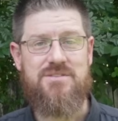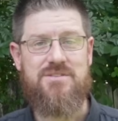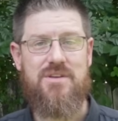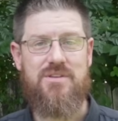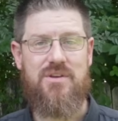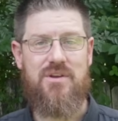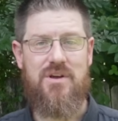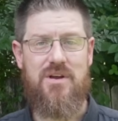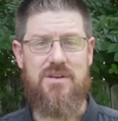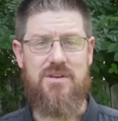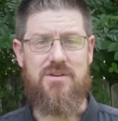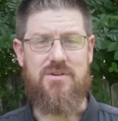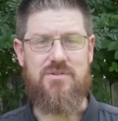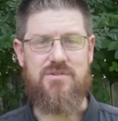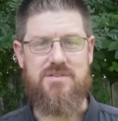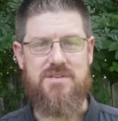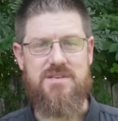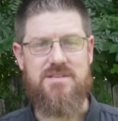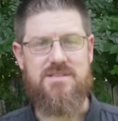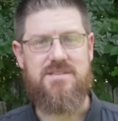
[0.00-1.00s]
So the good
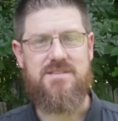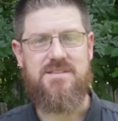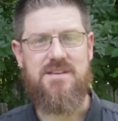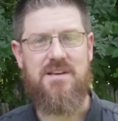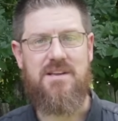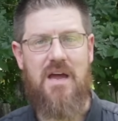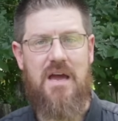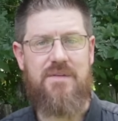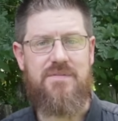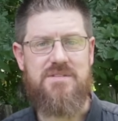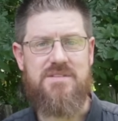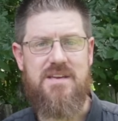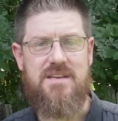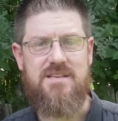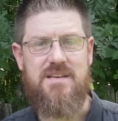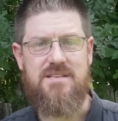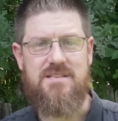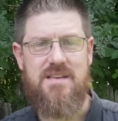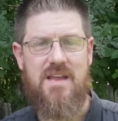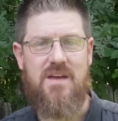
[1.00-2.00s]
news is, is that glyphosate
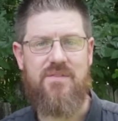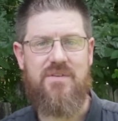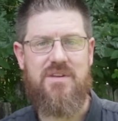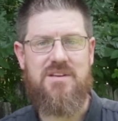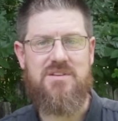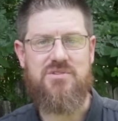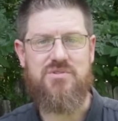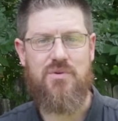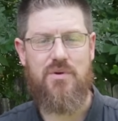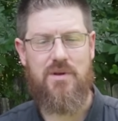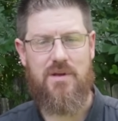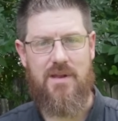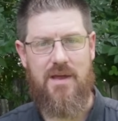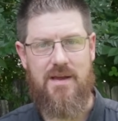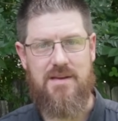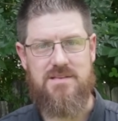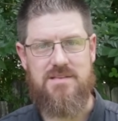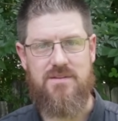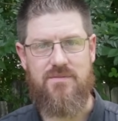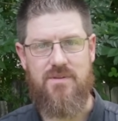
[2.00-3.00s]
doesn't have any soil
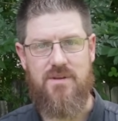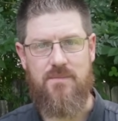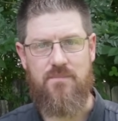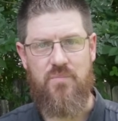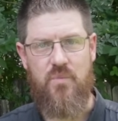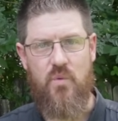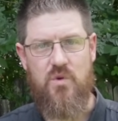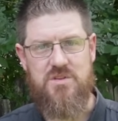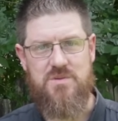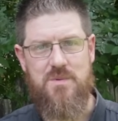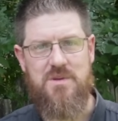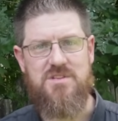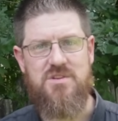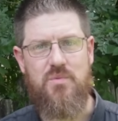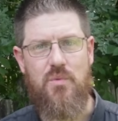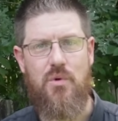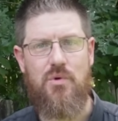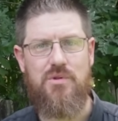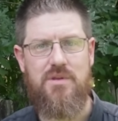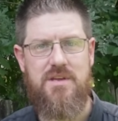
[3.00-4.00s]
activity, which means it
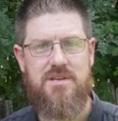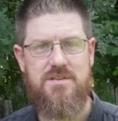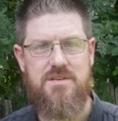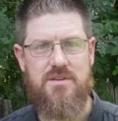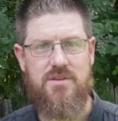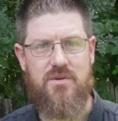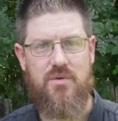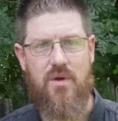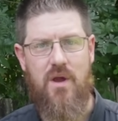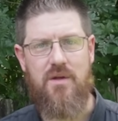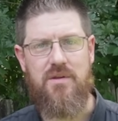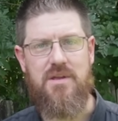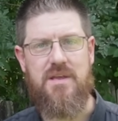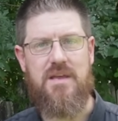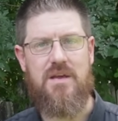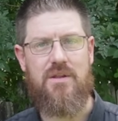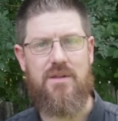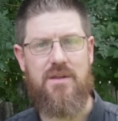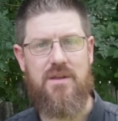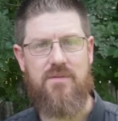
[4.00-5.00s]
won't leach into the ground and
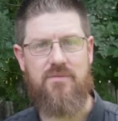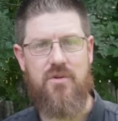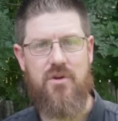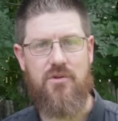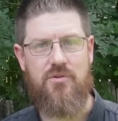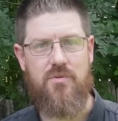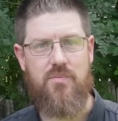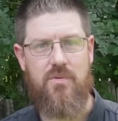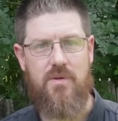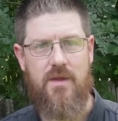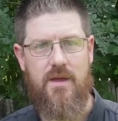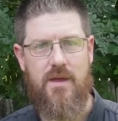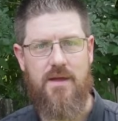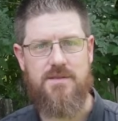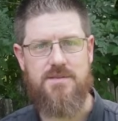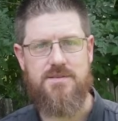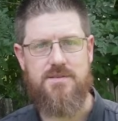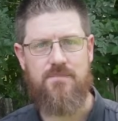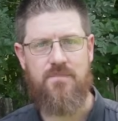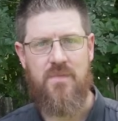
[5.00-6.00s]
kill any of your other
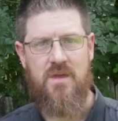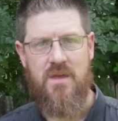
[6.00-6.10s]
plants.